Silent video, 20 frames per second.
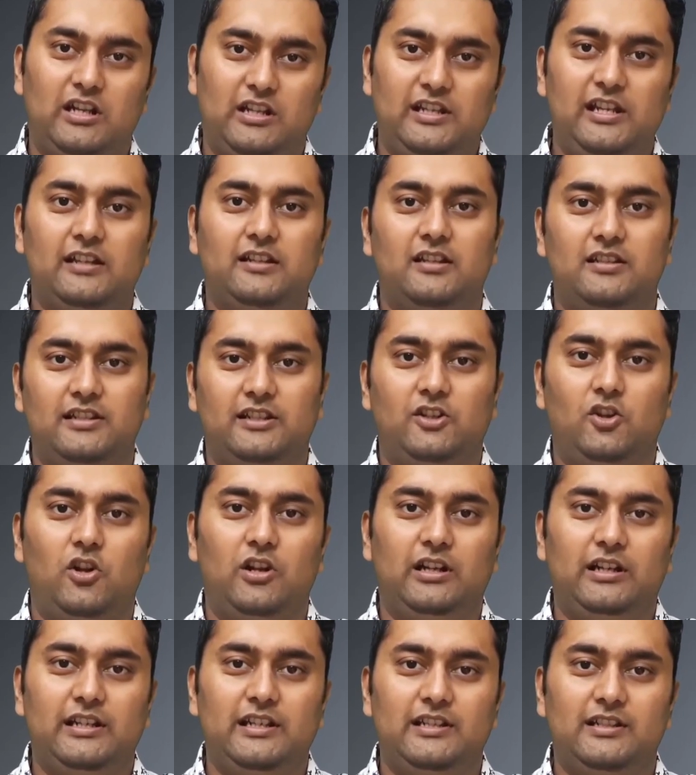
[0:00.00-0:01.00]
any other
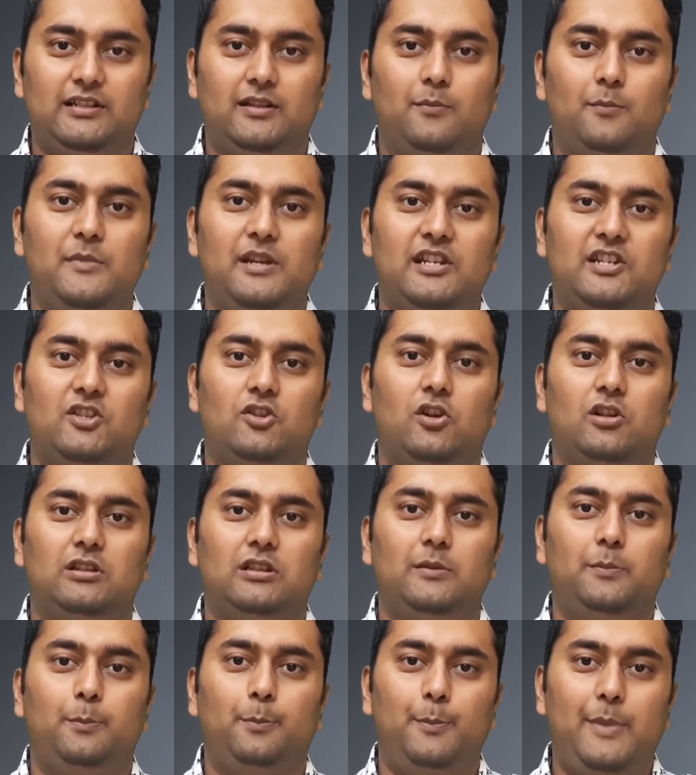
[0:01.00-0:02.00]
securities based on
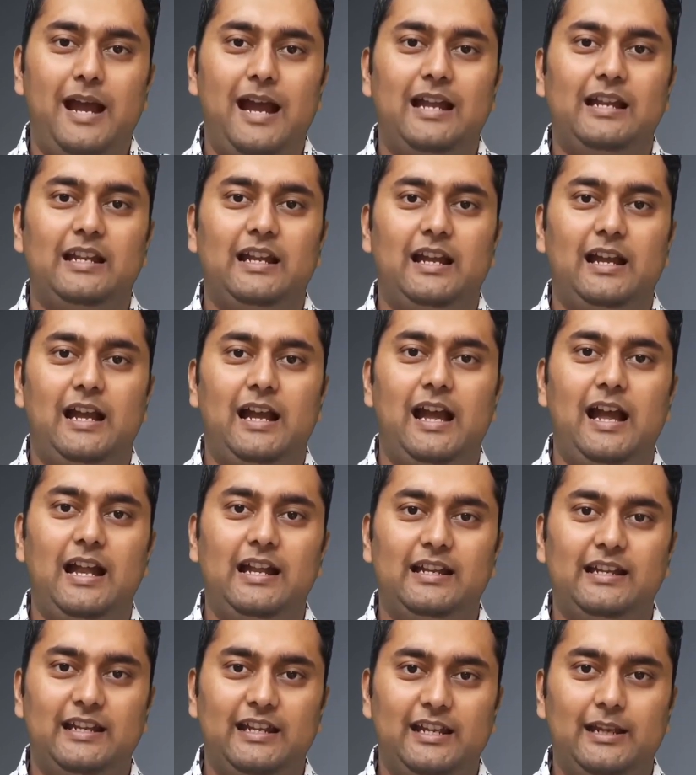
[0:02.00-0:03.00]
the PAN
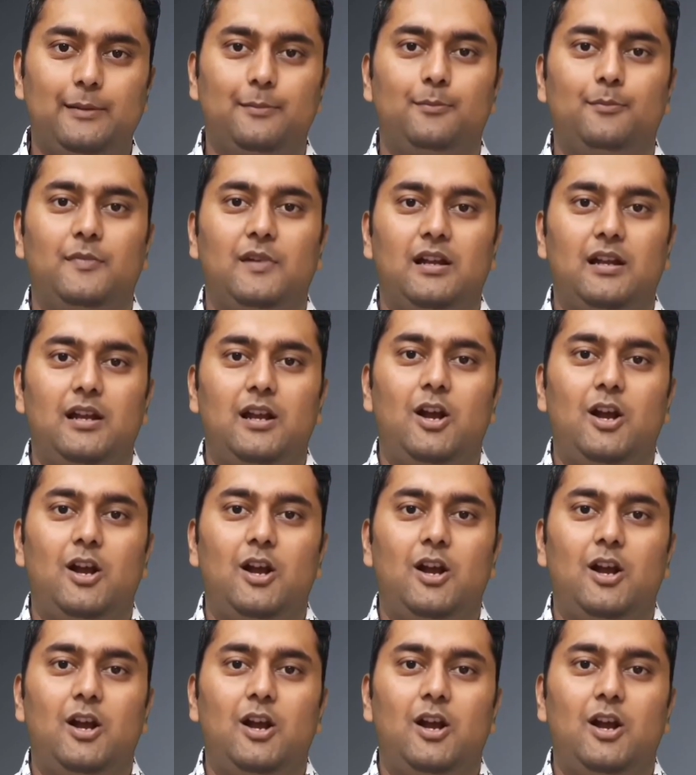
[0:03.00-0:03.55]
and name